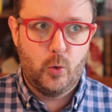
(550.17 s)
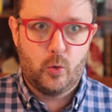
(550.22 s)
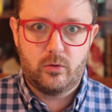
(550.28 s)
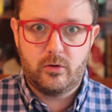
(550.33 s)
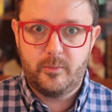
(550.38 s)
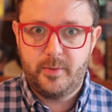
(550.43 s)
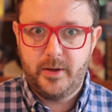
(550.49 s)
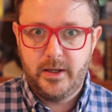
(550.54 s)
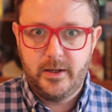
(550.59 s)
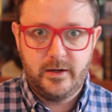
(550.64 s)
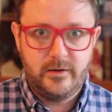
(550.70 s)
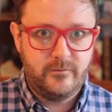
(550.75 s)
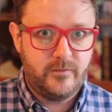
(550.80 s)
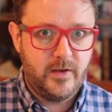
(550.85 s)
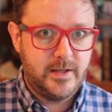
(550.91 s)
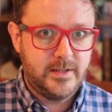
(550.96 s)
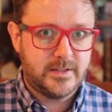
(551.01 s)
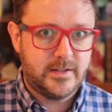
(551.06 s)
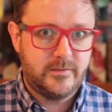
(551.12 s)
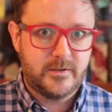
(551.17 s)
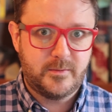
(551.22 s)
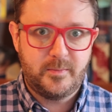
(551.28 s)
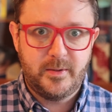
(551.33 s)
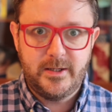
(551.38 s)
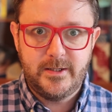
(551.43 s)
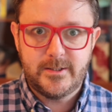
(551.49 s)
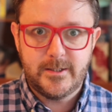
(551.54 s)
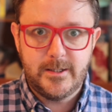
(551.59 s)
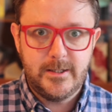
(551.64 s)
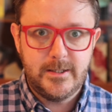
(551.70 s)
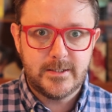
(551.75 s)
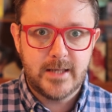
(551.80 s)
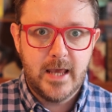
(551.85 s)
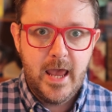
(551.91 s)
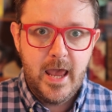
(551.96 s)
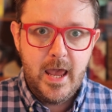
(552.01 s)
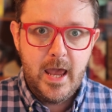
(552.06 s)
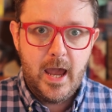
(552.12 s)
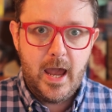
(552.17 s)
European invasive species.